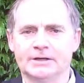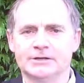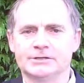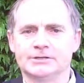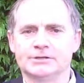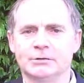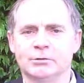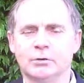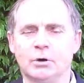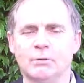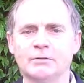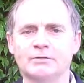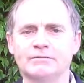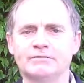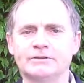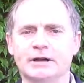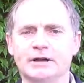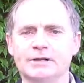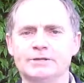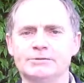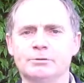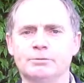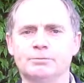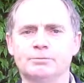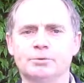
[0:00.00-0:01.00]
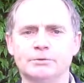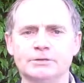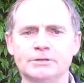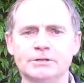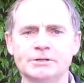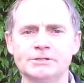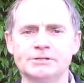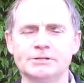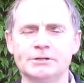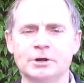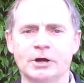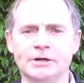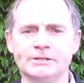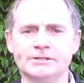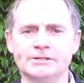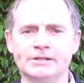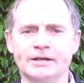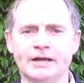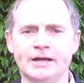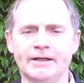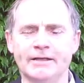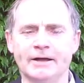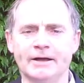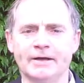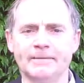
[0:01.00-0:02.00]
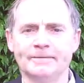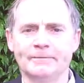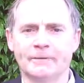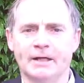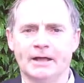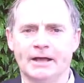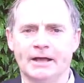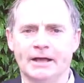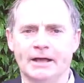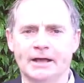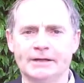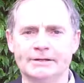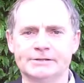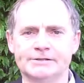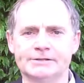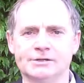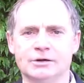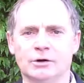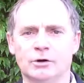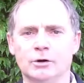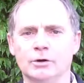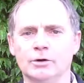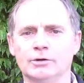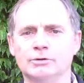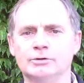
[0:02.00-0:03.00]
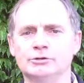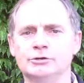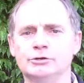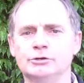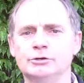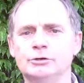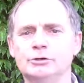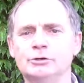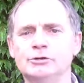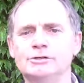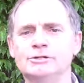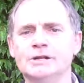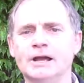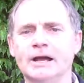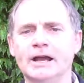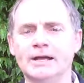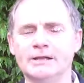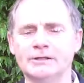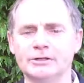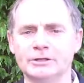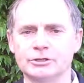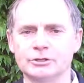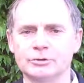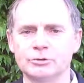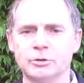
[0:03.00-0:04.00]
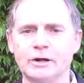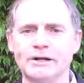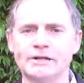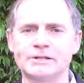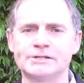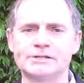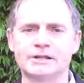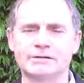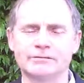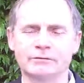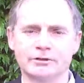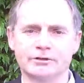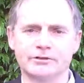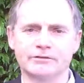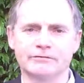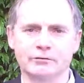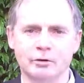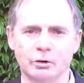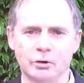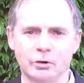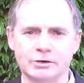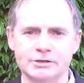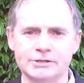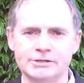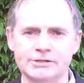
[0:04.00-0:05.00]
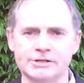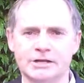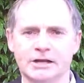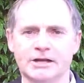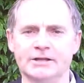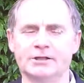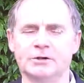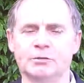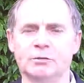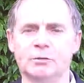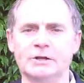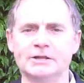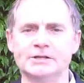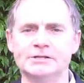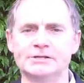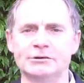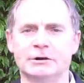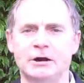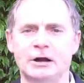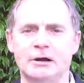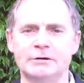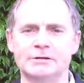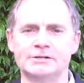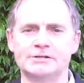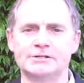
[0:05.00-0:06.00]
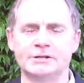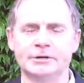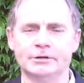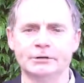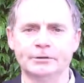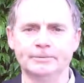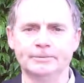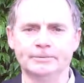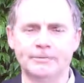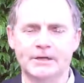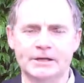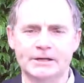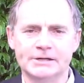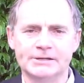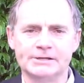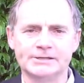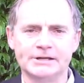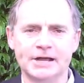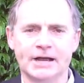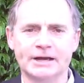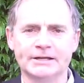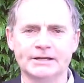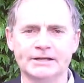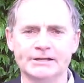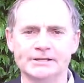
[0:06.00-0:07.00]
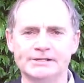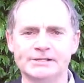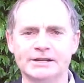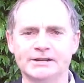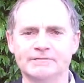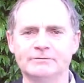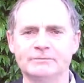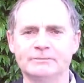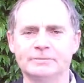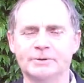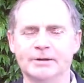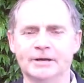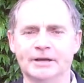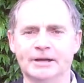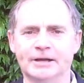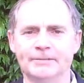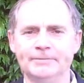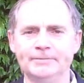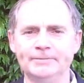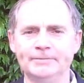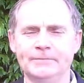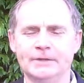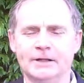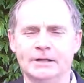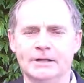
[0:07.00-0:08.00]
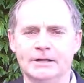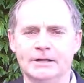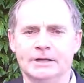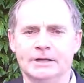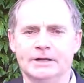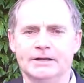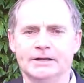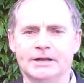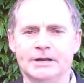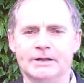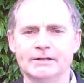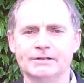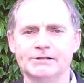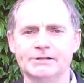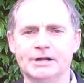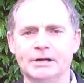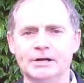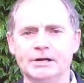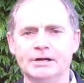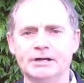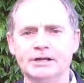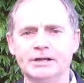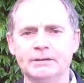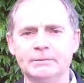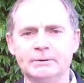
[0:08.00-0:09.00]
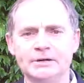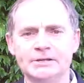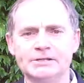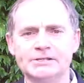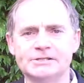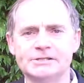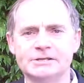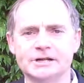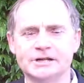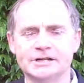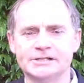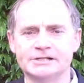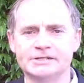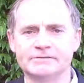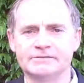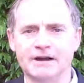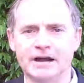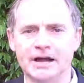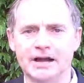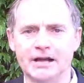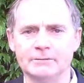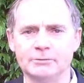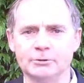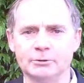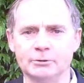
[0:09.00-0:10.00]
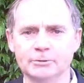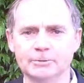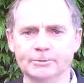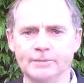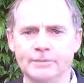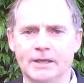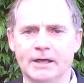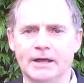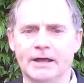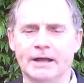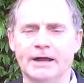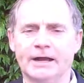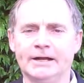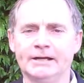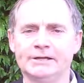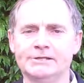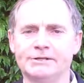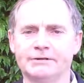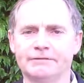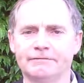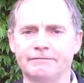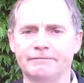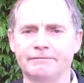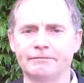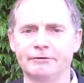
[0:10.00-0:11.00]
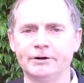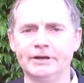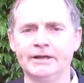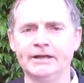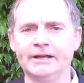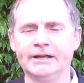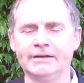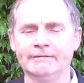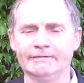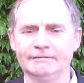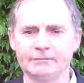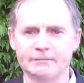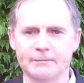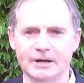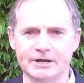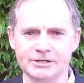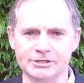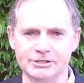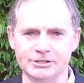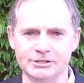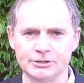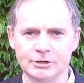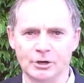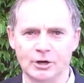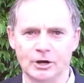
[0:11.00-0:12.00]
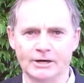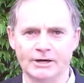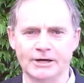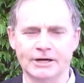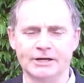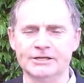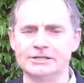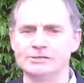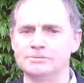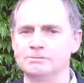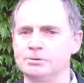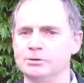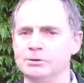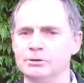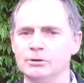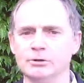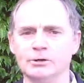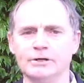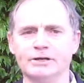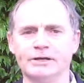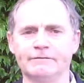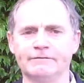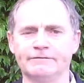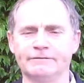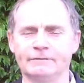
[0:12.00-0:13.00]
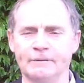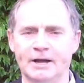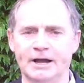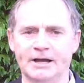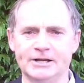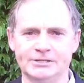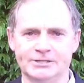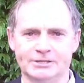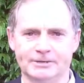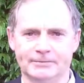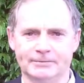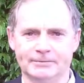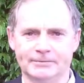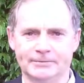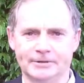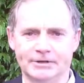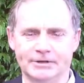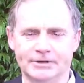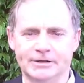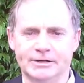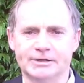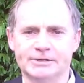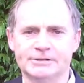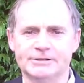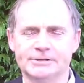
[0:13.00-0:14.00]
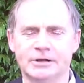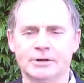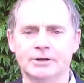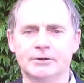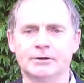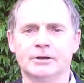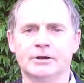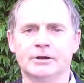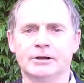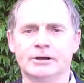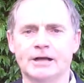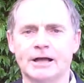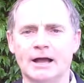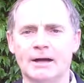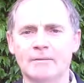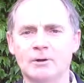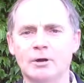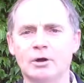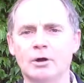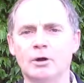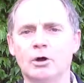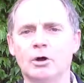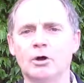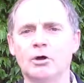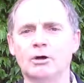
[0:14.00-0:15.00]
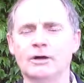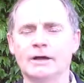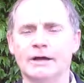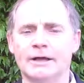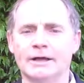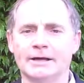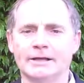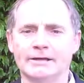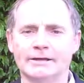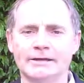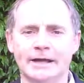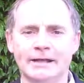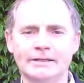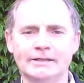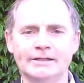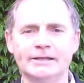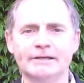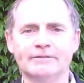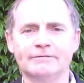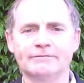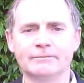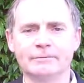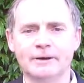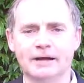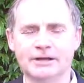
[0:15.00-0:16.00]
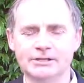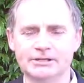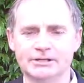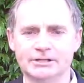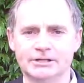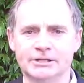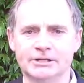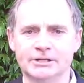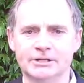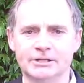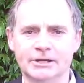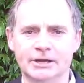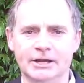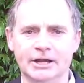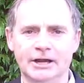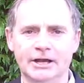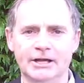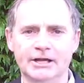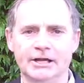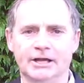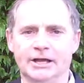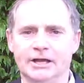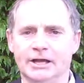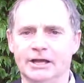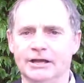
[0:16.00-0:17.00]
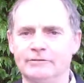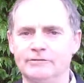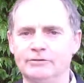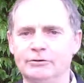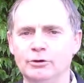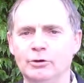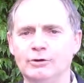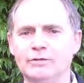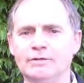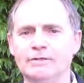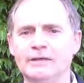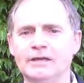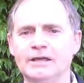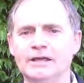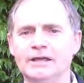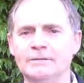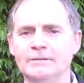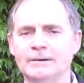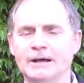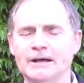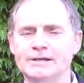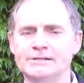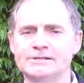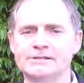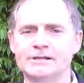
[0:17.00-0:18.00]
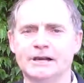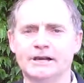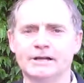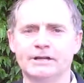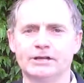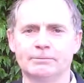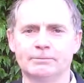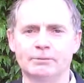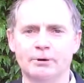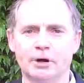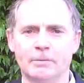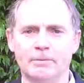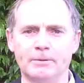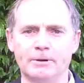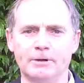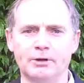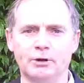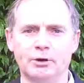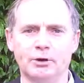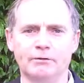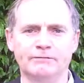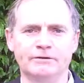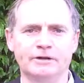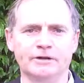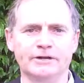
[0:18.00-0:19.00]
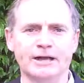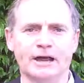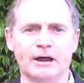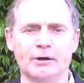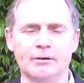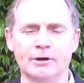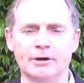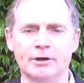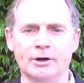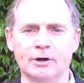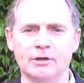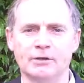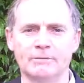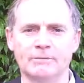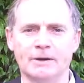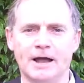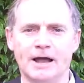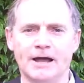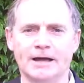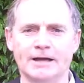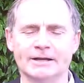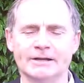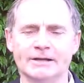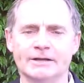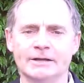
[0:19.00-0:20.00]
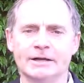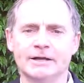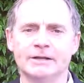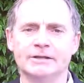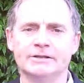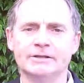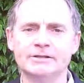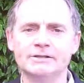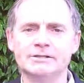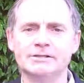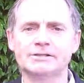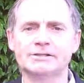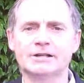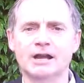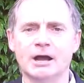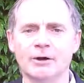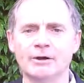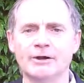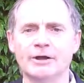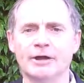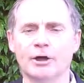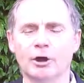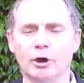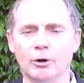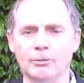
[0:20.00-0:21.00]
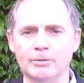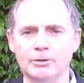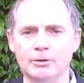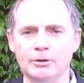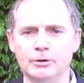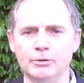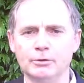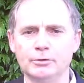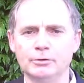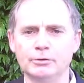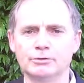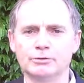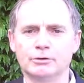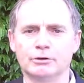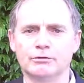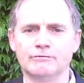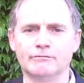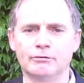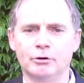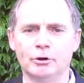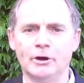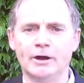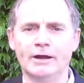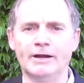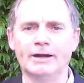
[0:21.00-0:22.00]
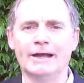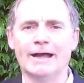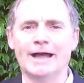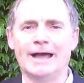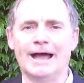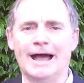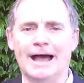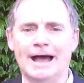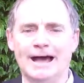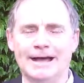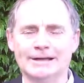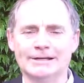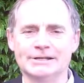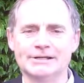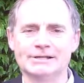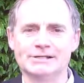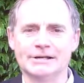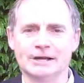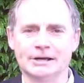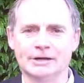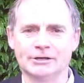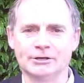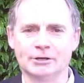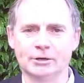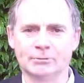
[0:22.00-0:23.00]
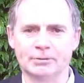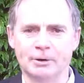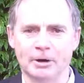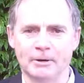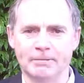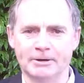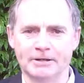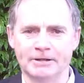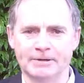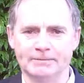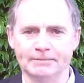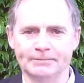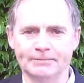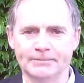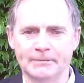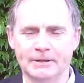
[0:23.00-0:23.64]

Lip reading: So what we've done is we've put this night together. It's on Tuesday, the 27th of August at the Windsor RSL, starting at 7 p.m. Now there's only limited seats available. It is a free information night and it's purely information. So come along, get the information that you need. If you're thinking about selling your property or if you're currently on the market, this is going to help you to avoid underselling your property.